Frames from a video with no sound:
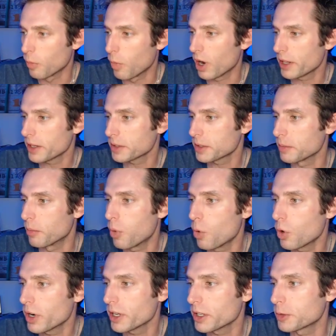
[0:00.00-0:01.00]
Why that's
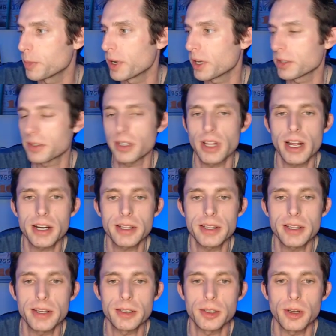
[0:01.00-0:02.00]
important is because a lot
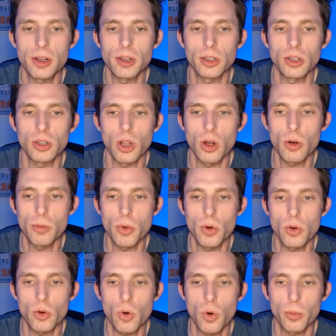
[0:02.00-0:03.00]
of these
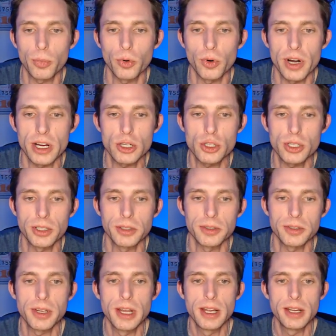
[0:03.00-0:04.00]
global
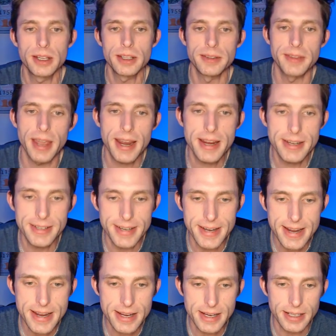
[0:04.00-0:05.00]
corporations, they
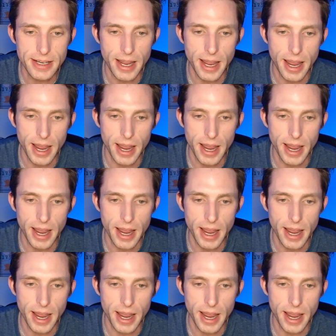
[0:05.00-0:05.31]
need